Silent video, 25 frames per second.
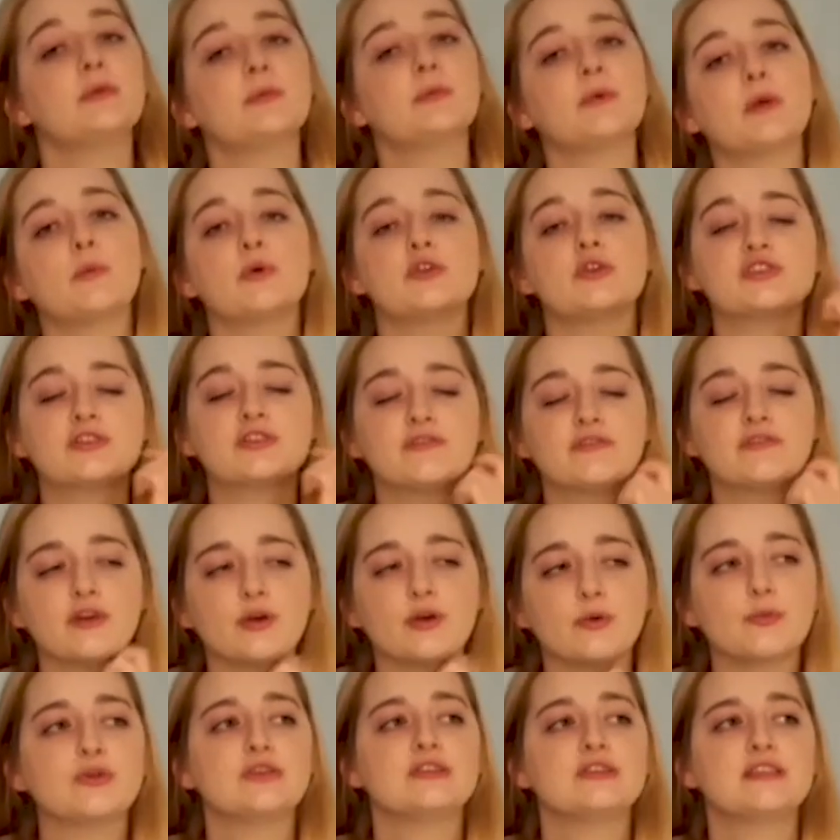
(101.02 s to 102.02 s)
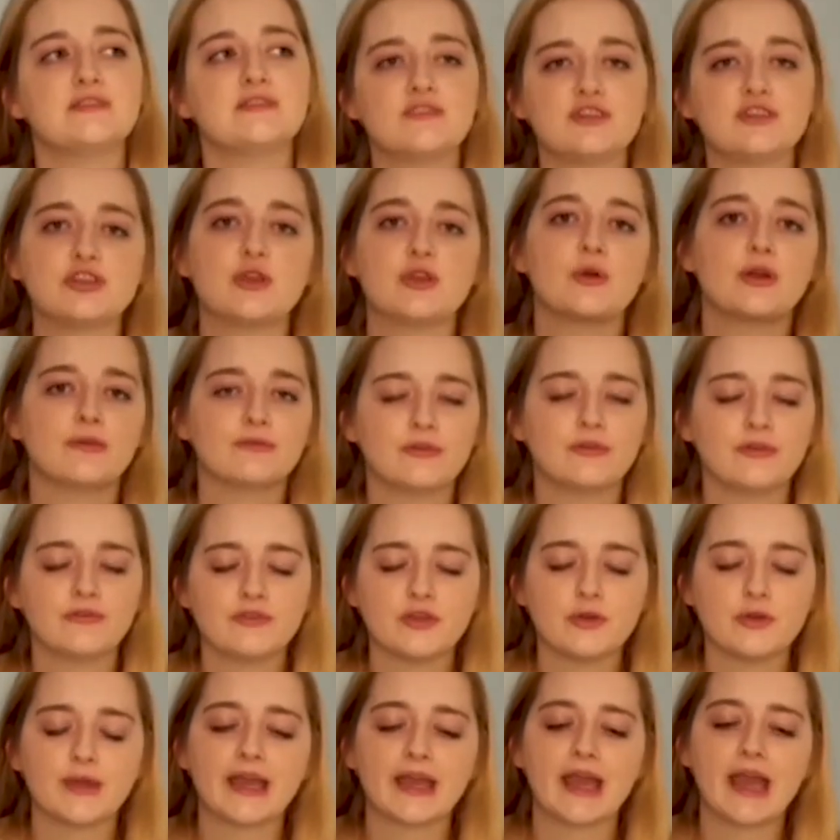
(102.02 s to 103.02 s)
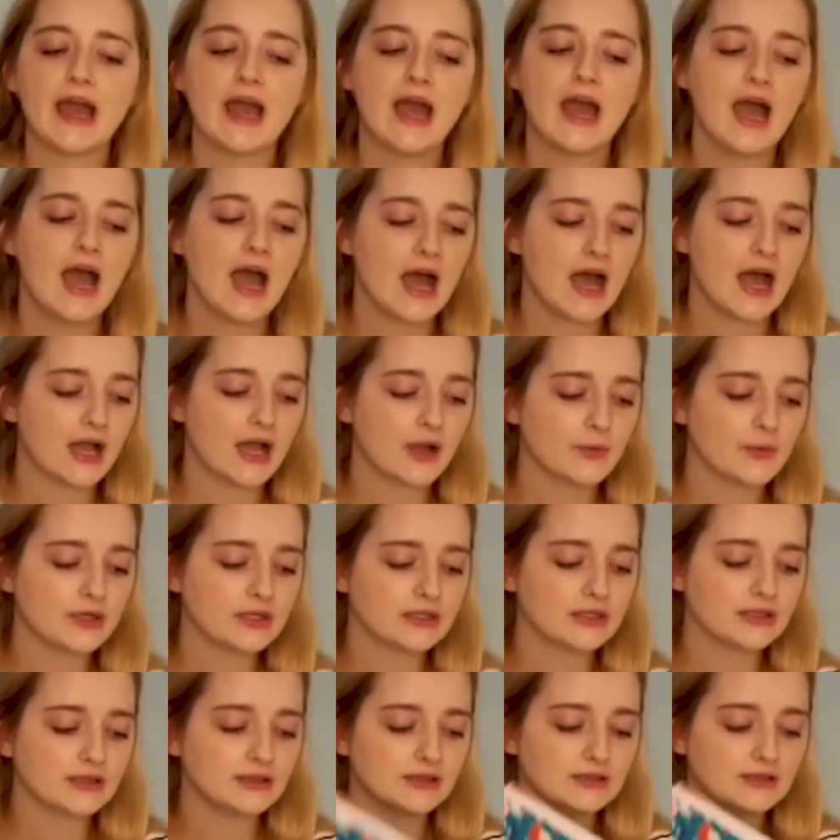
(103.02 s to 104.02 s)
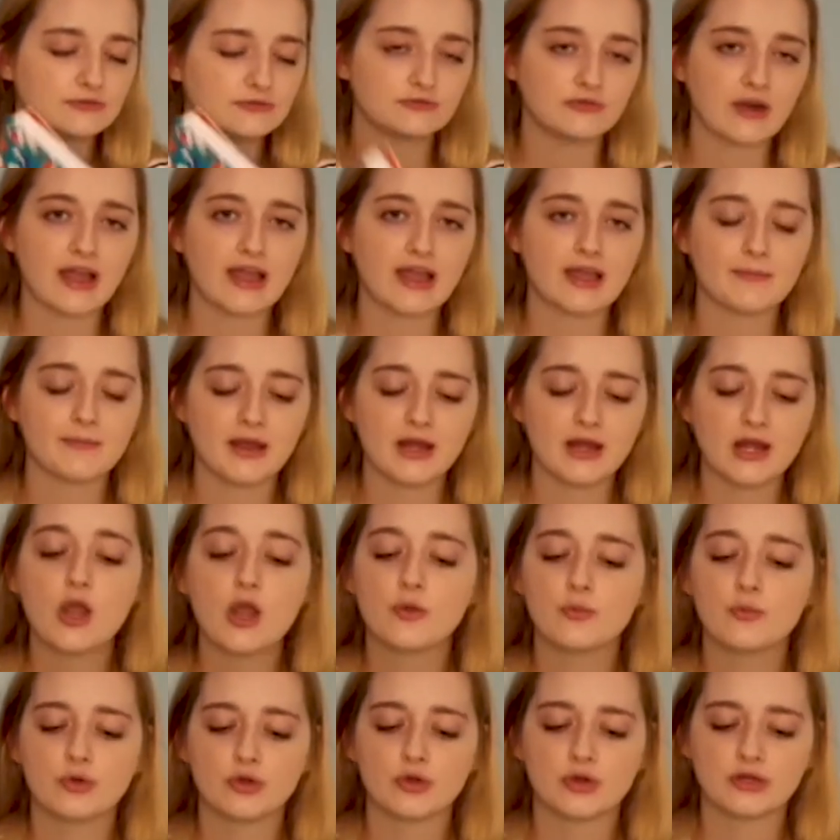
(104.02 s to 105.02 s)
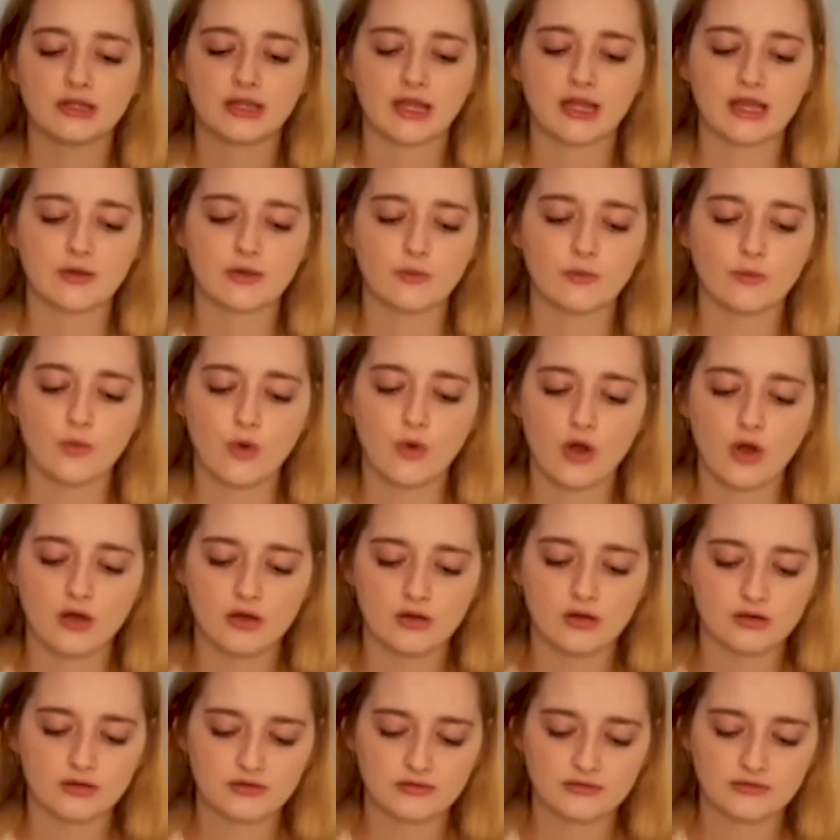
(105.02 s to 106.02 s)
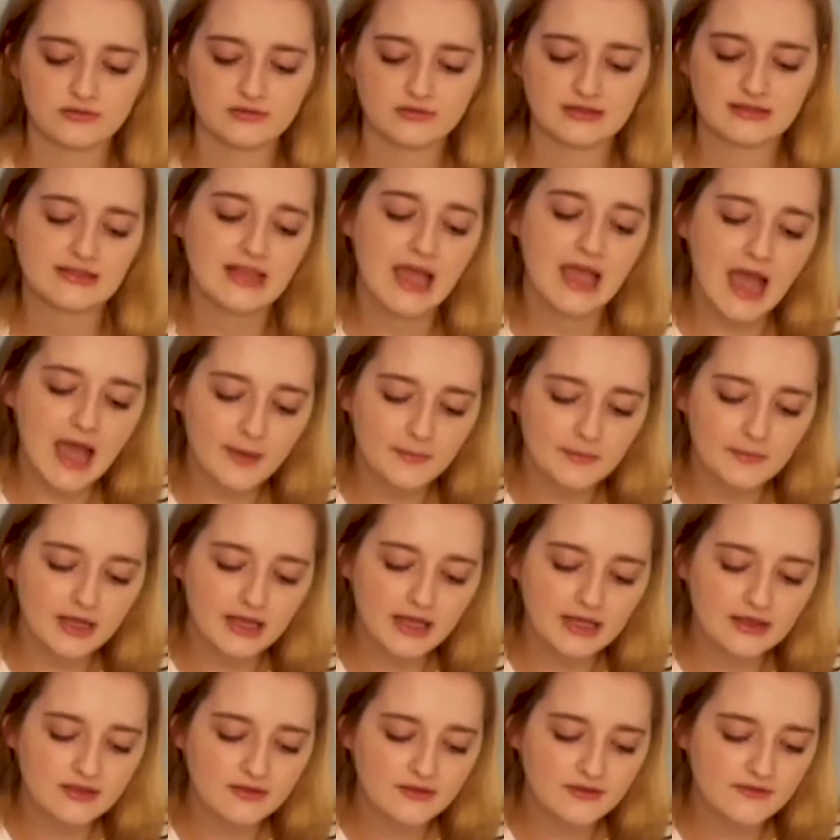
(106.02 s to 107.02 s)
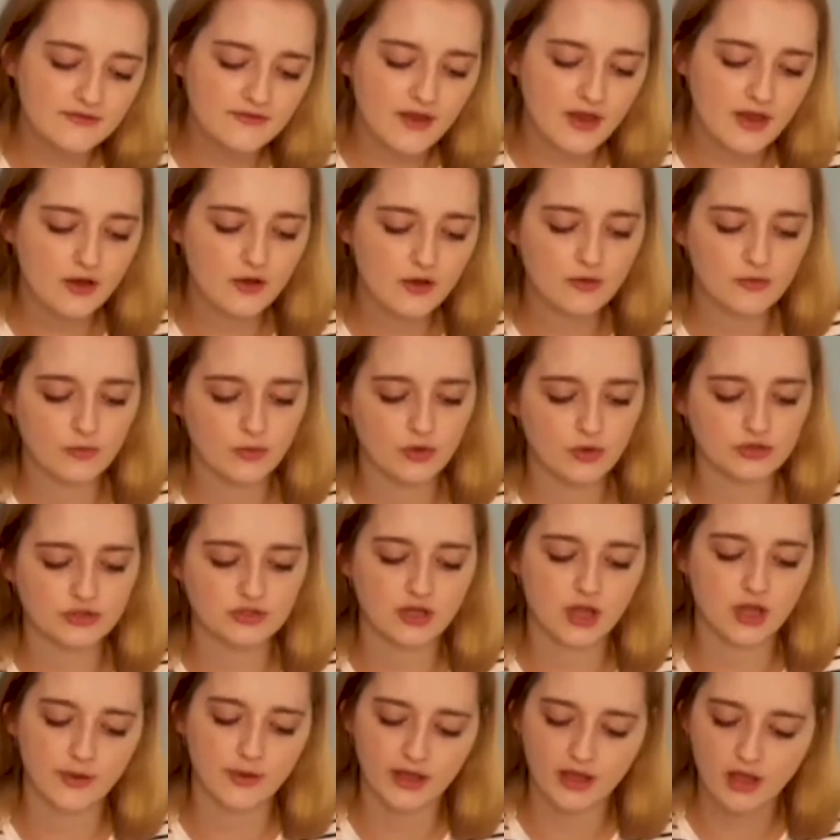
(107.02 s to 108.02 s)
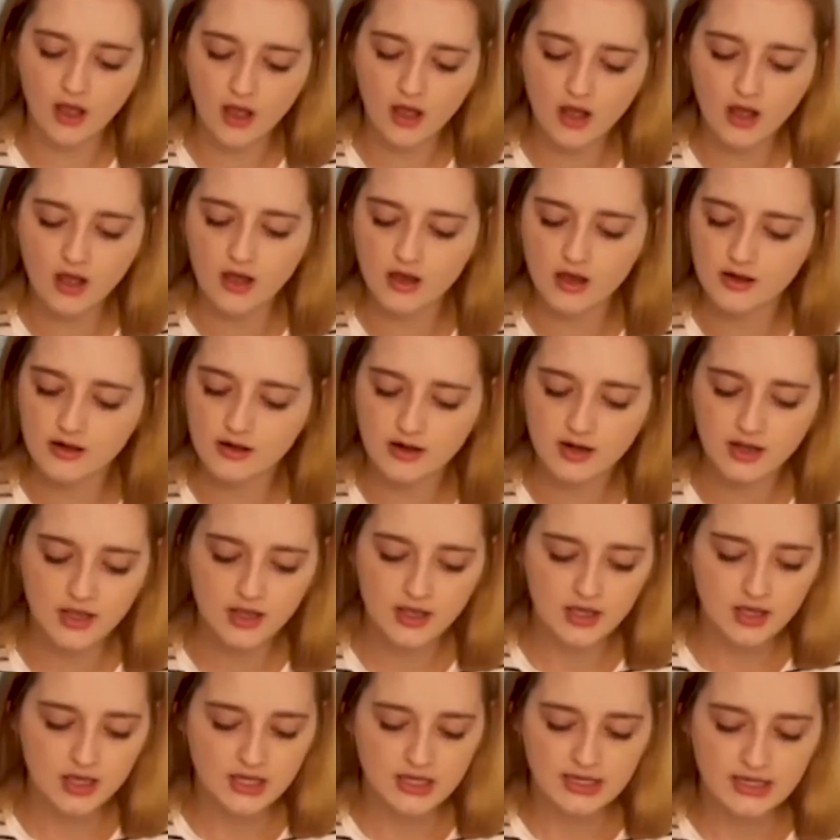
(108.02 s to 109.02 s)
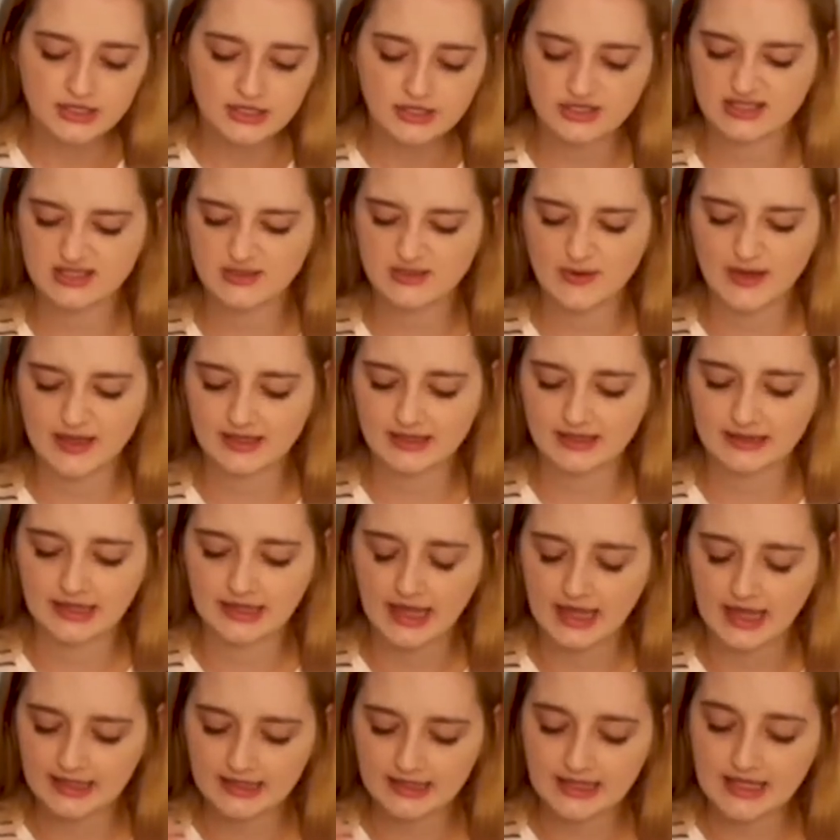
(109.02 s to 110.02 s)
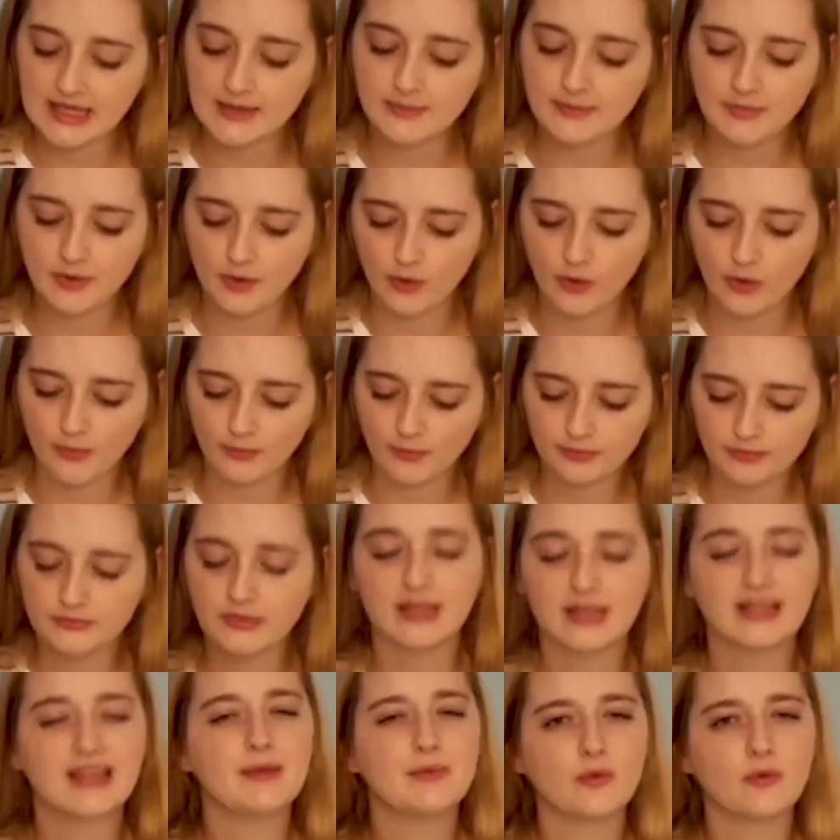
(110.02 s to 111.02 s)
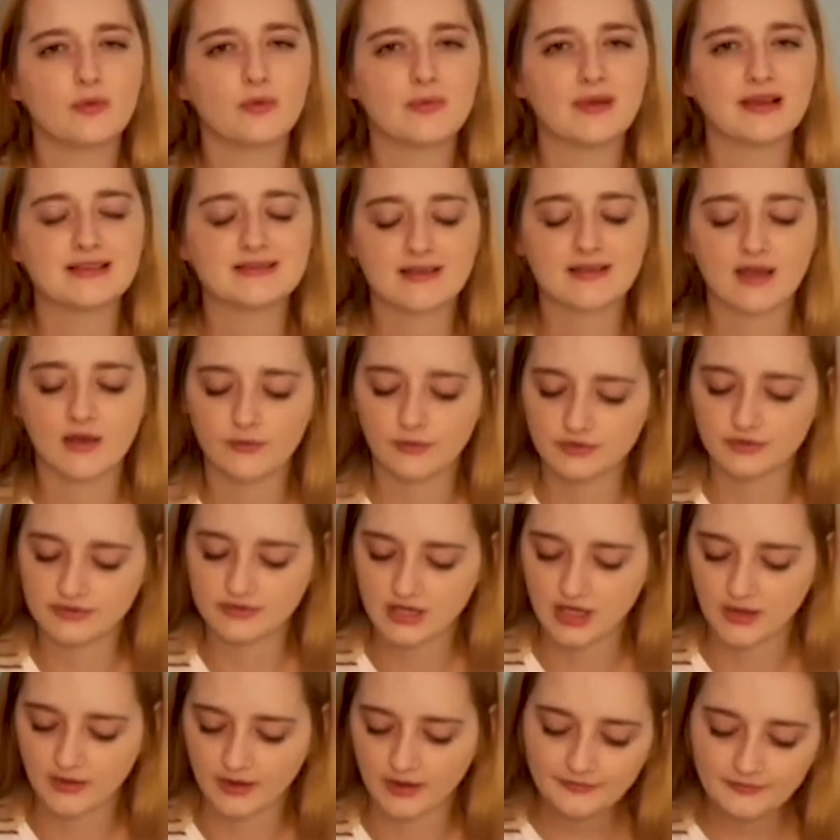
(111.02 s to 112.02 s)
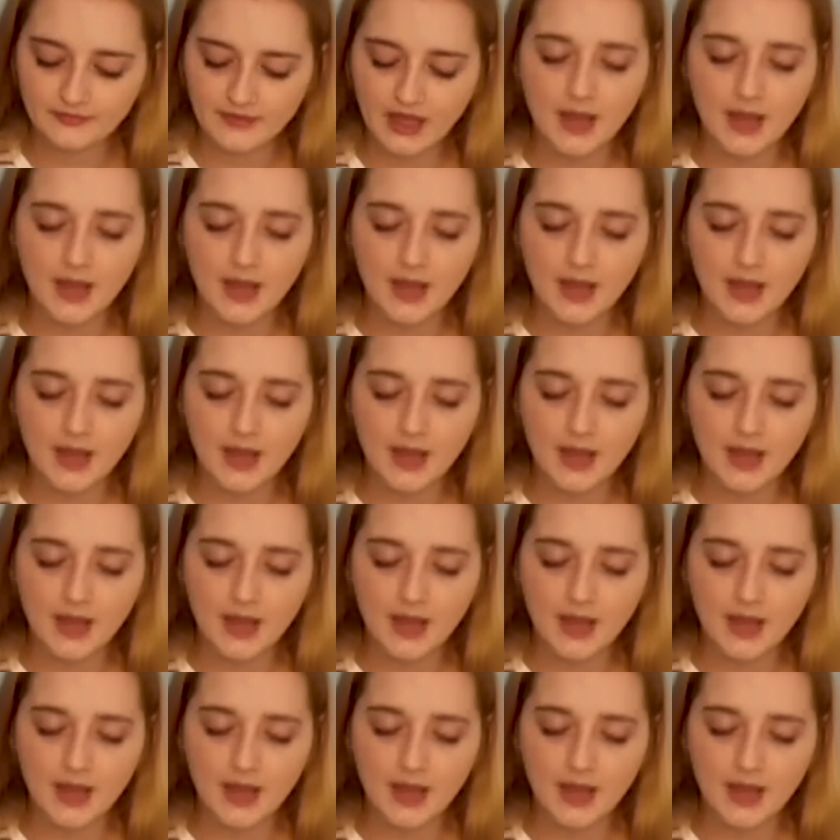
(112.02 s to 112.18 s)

I'm watching a film or a TV show and I'm reviewing it, I will write in my notebook like what's happening in the film, what's going on, just so I can like keep it up, like keep it with myself what's going on.